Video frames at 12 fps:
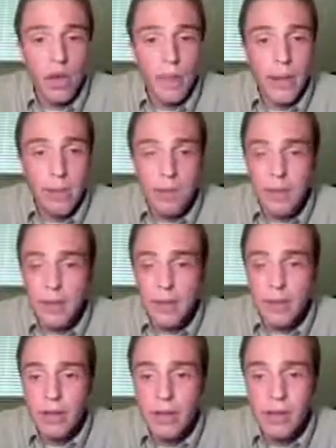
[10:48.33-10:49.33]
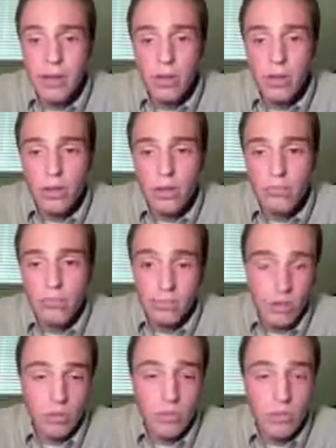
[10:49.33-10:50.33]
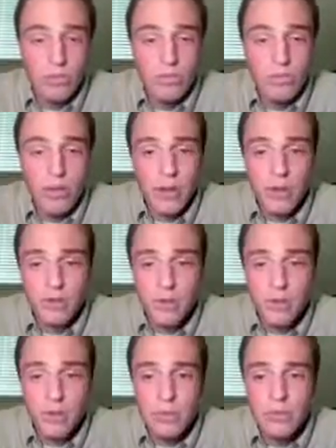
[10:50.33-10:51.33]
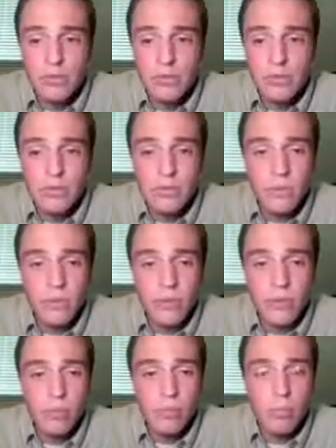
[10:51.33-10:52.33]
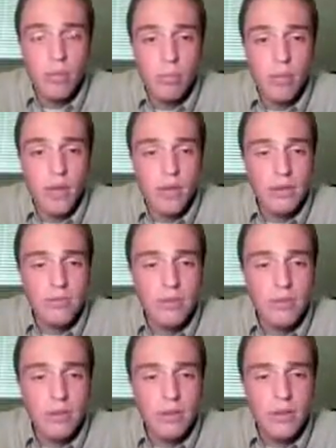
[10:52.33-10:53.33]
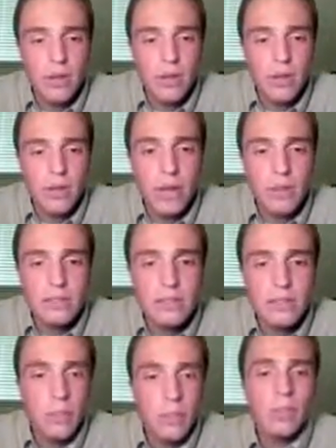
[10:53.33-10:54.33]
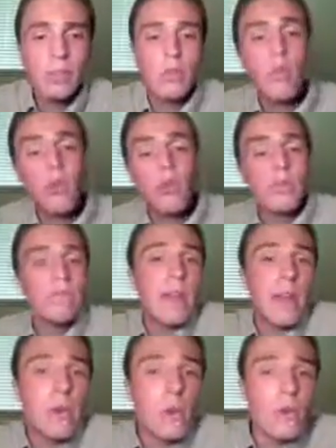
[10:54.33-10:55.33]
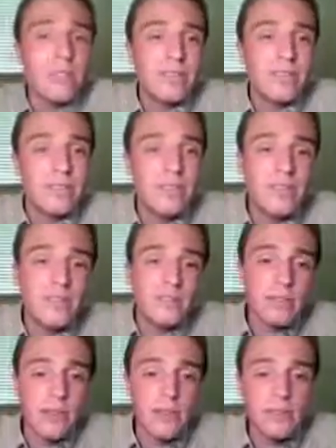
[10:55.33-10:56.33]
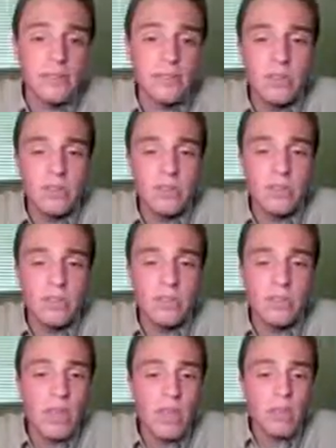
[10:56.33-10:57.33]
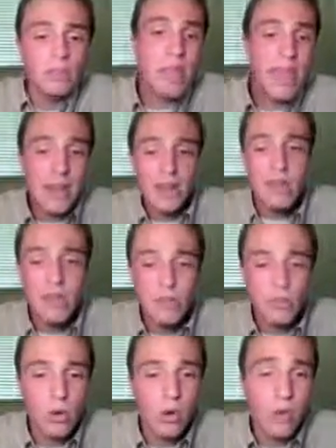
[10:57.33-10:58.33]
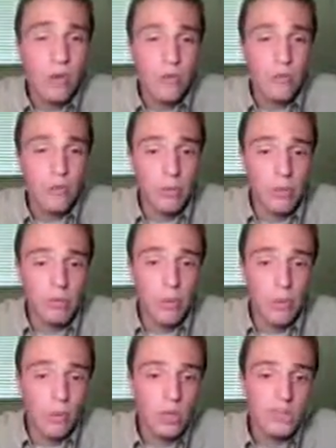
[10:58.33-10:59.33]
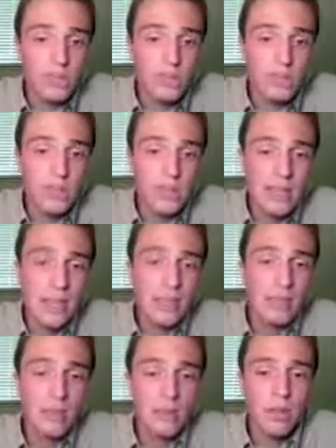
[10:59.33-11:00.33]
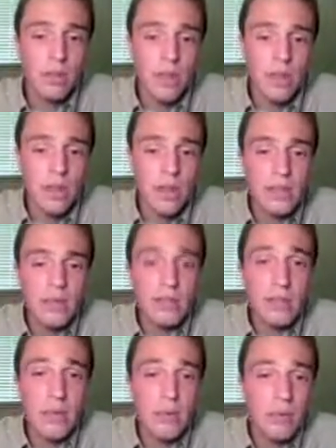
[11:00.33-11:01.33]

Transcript: Black played the good move c5. He takes c5, b5. Knight c3 with the point of now queen c6. Now queen c6 is pinning this rook on f3, so rook takes e3 is now